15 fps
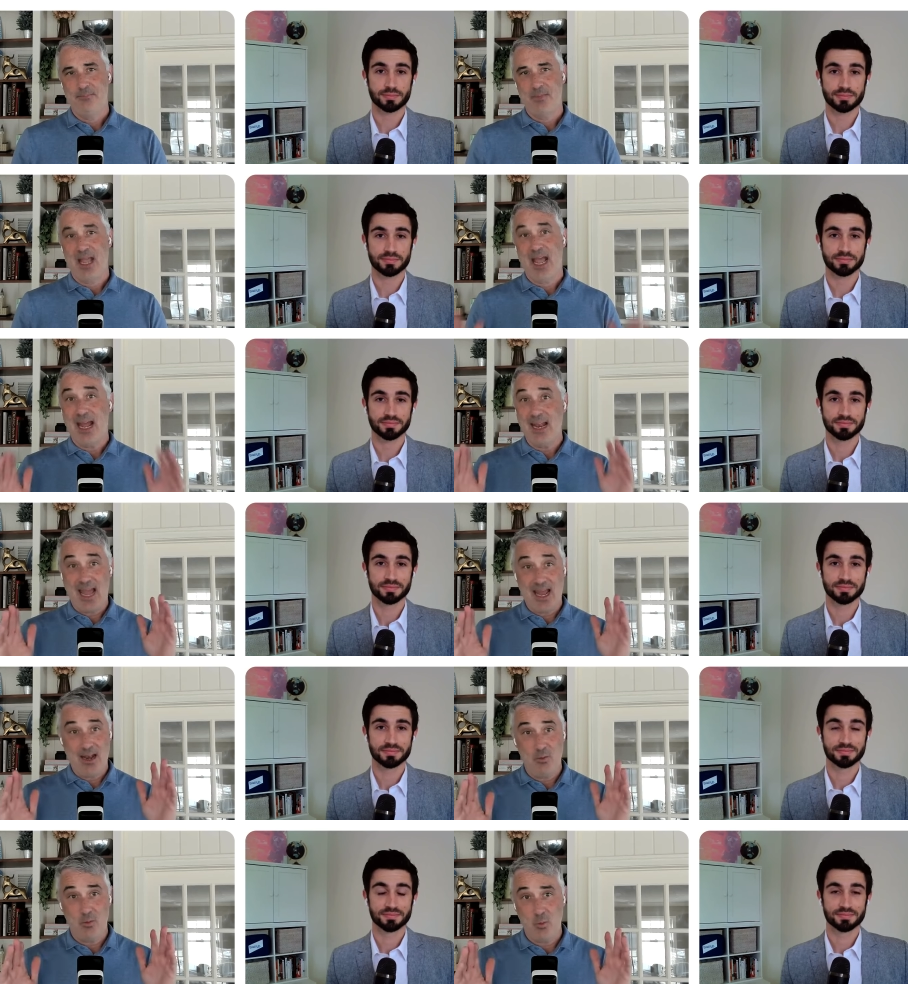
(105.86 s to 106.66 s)
Speaker 1: and
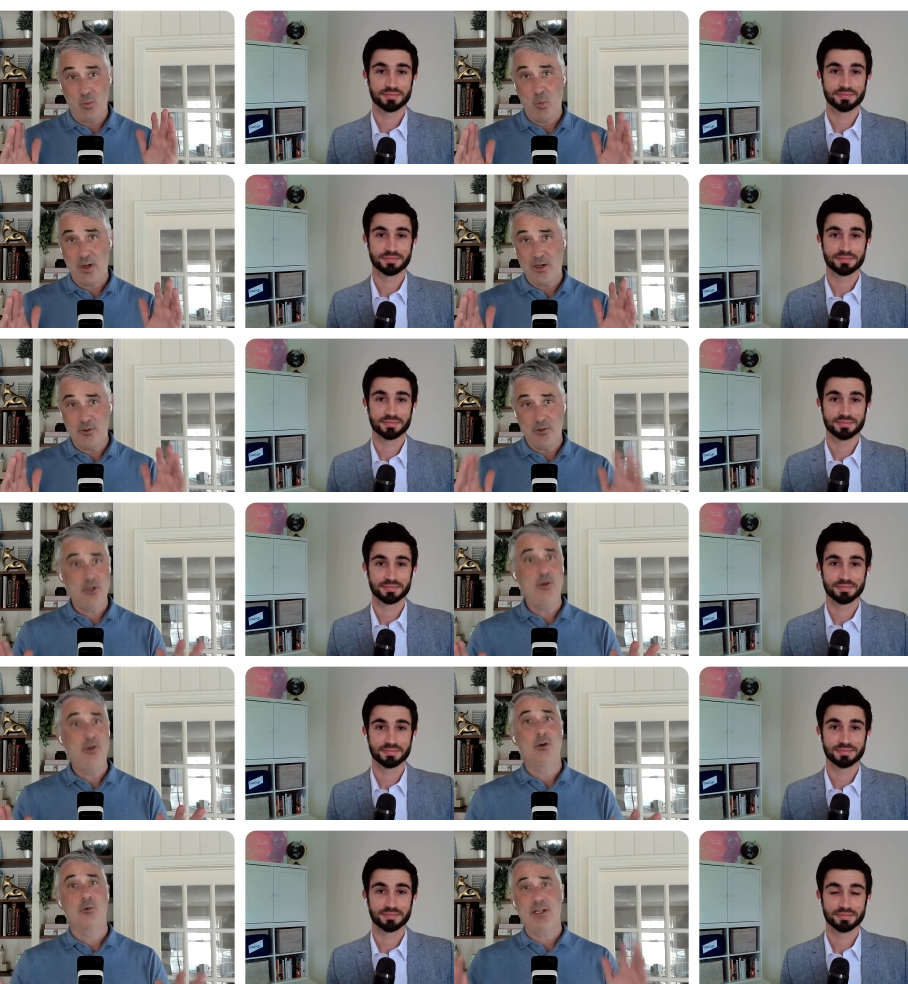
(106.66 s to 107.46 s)
and when you
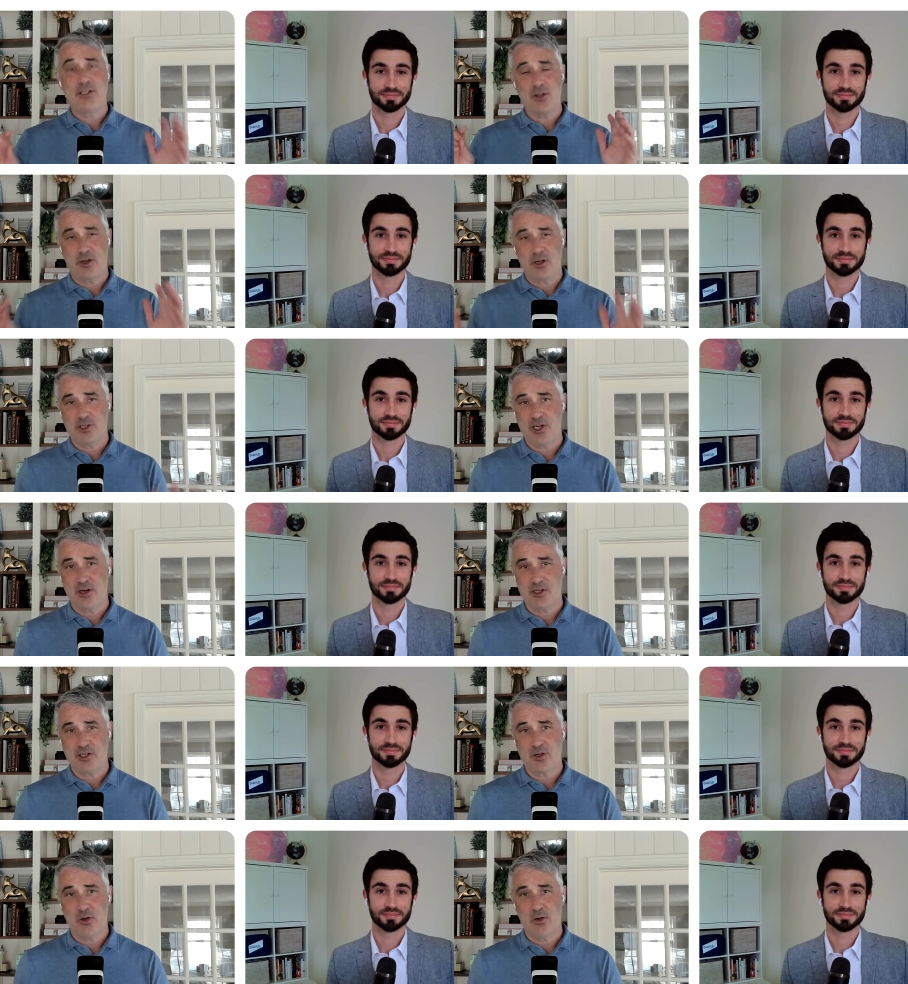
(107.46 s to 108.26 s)
do, you'll reach all your
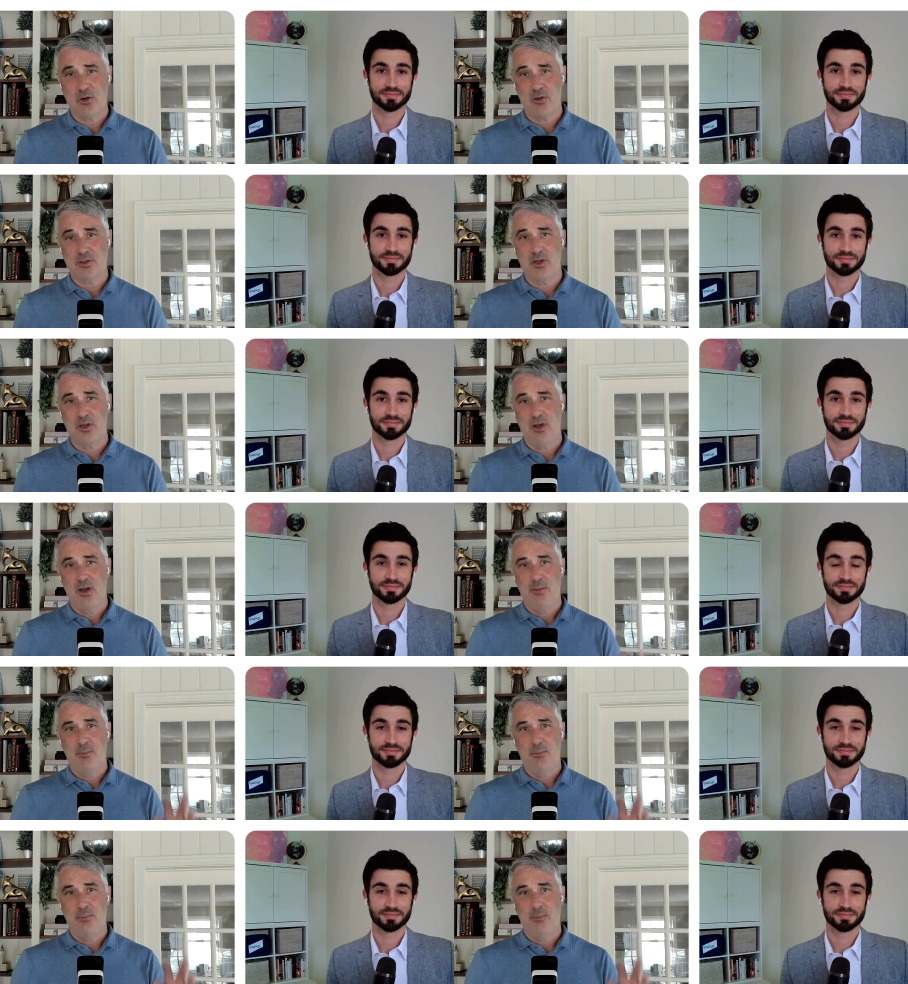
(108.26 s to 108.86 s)
cherished goals